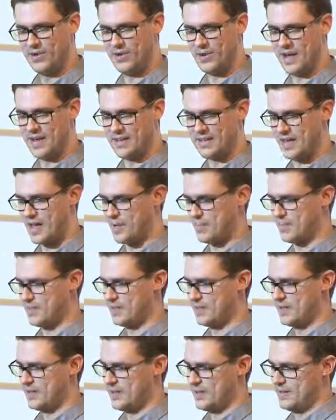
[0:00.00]
You end
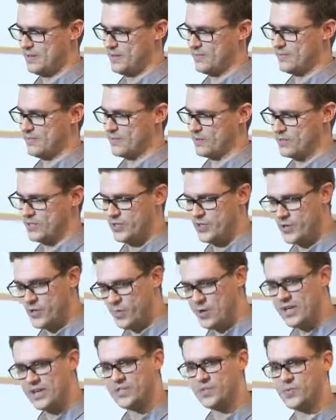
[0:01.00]
up for
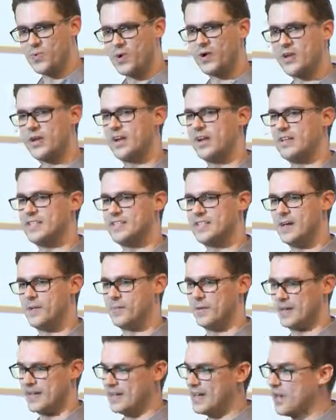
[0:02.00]
2 weeks working on
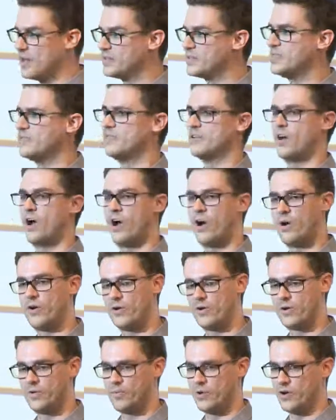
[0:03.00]
something, and now it's even
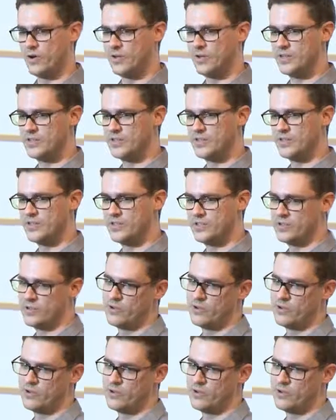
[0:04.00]
harder to merge.